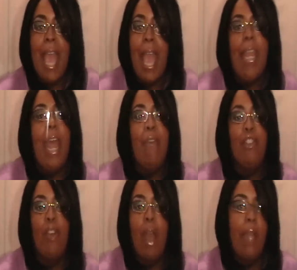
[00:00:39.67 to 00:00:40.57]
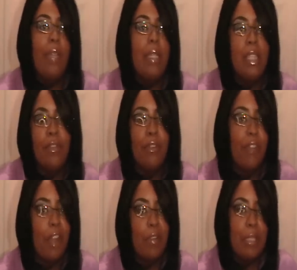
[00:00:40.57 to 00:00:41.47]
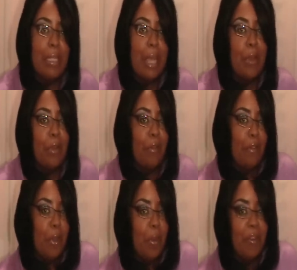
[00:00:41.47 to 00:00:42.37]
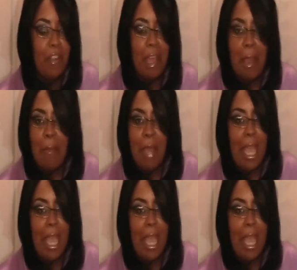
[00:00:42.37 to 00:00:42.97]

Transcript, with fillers: and I've tried these different fragrances out on a few of them,